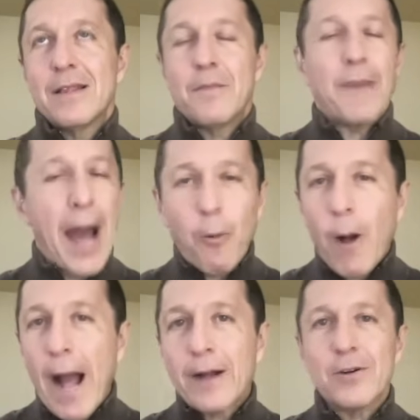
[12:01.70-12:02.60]
the bat
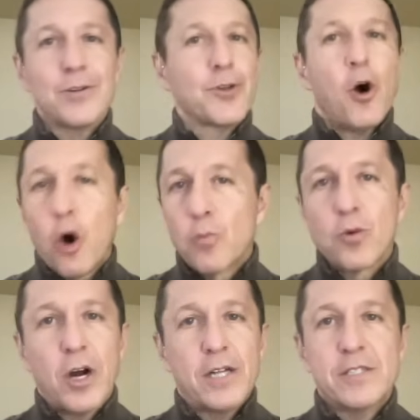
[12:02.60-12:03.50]
waggle, the home
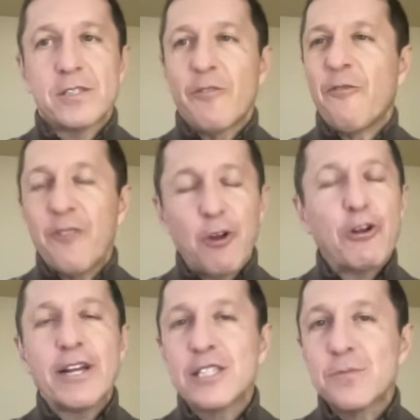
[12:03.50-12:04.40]
runs, the fear
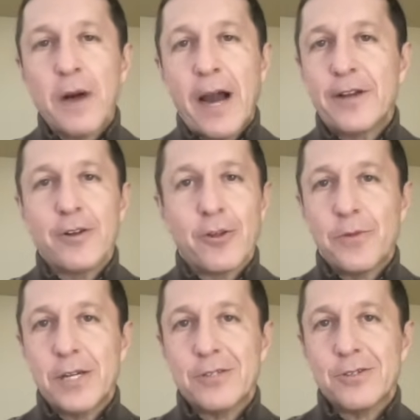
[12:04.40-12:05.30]
he inspired in other
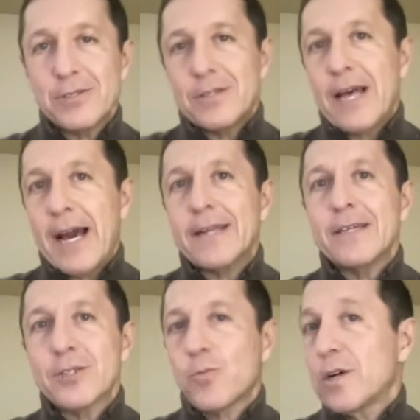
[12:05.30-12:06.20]
pitchers, that
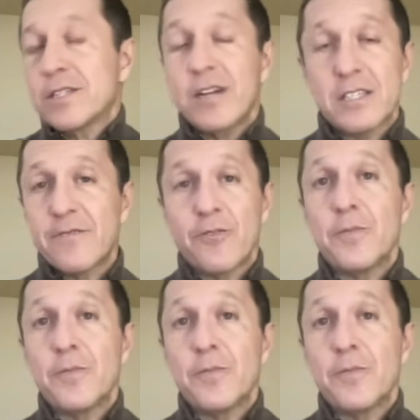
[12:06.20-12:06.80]
is what does it for